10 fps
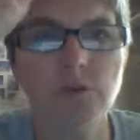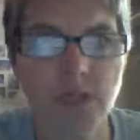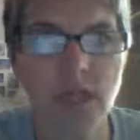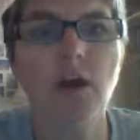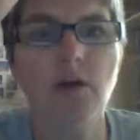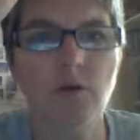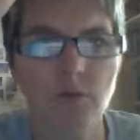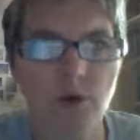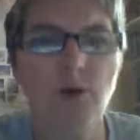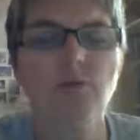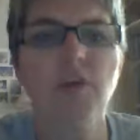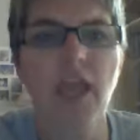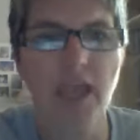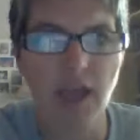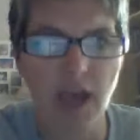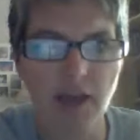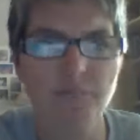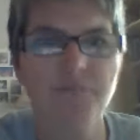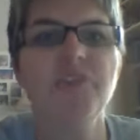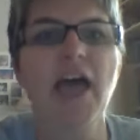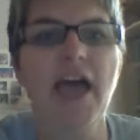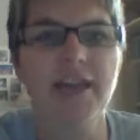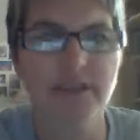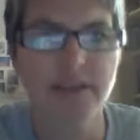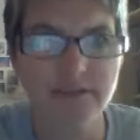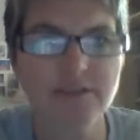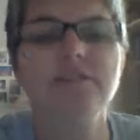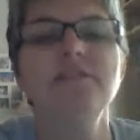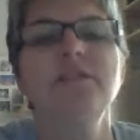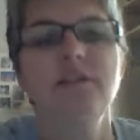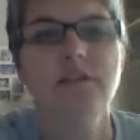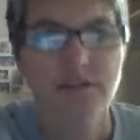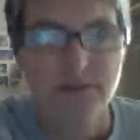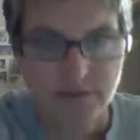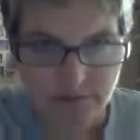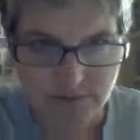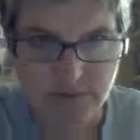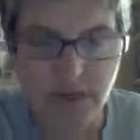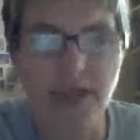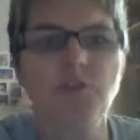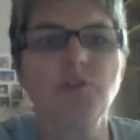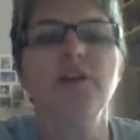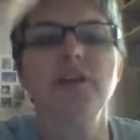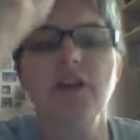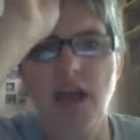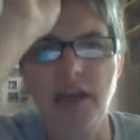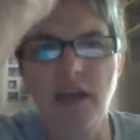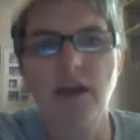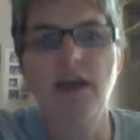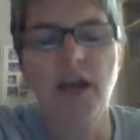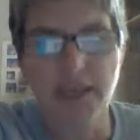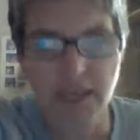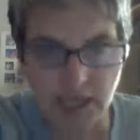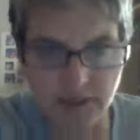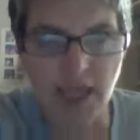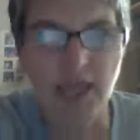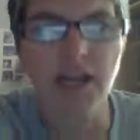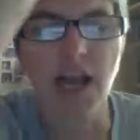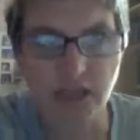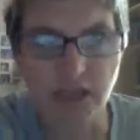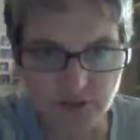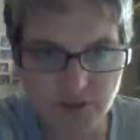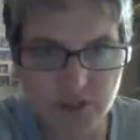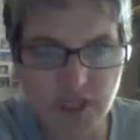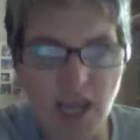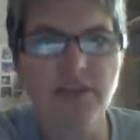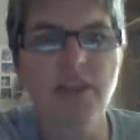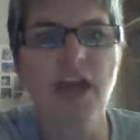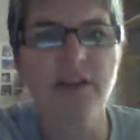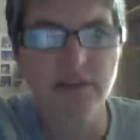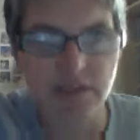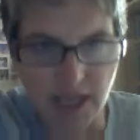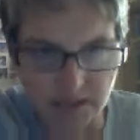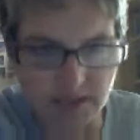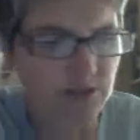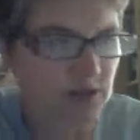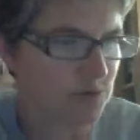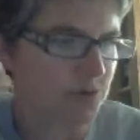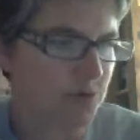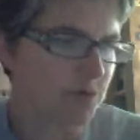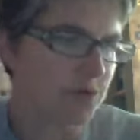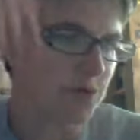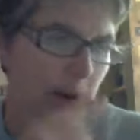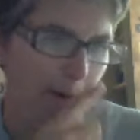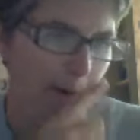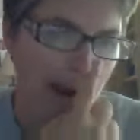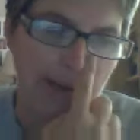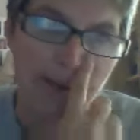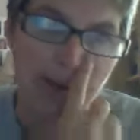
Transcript: say, oh, okay, that is accurate. I get that. I understand that. That is the truth. All right.